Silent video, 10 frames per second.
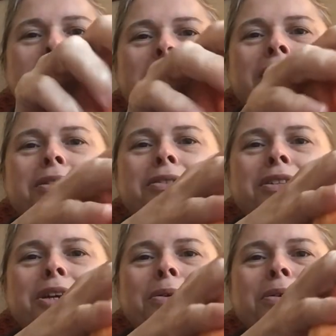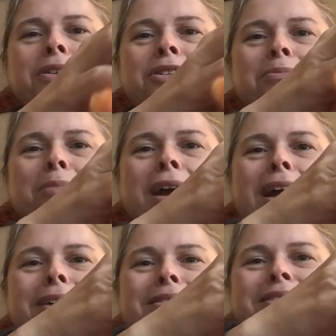colors, the orange and
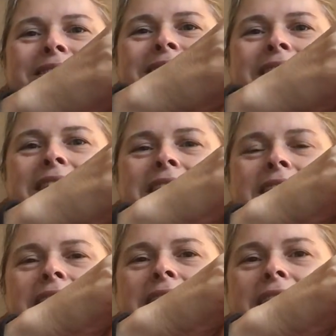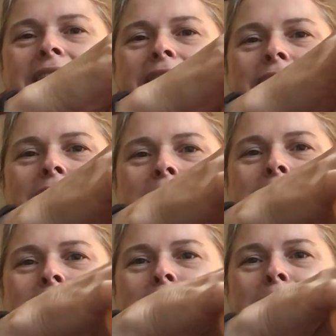brown. For
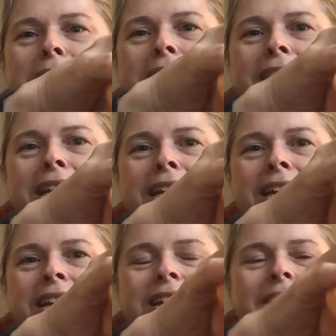those of you in Canada,